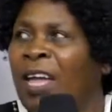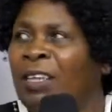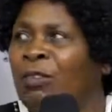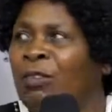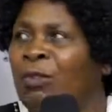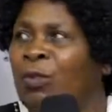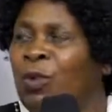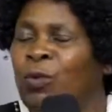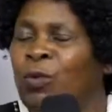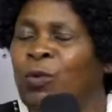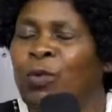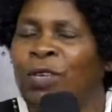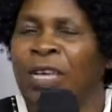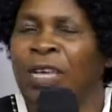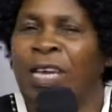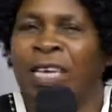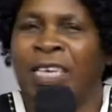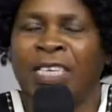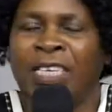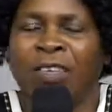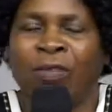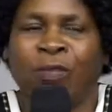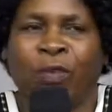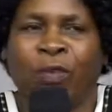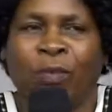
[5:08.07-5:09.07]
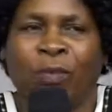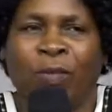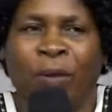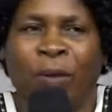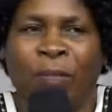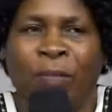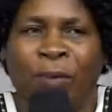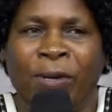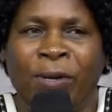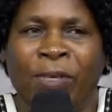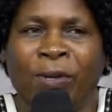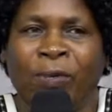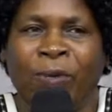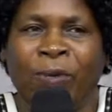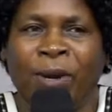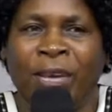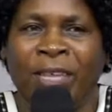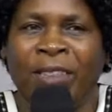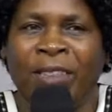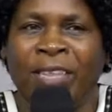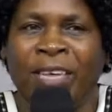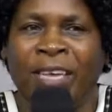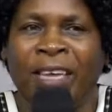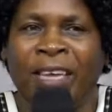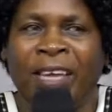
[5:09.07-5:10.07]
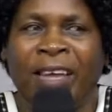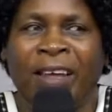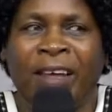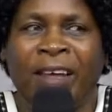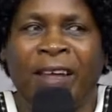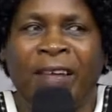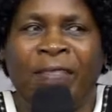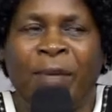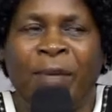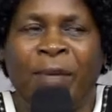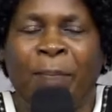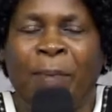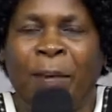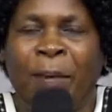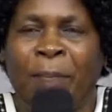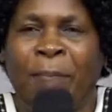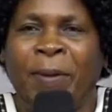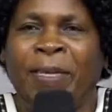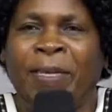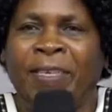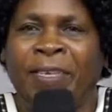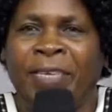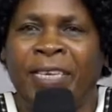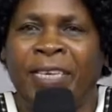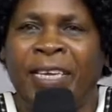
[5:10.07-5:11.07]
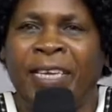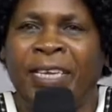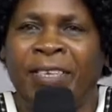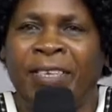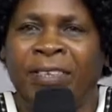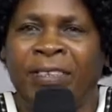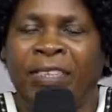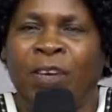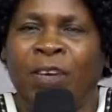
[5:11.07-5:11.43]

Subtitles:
So you take it from the point where the perpetrator is.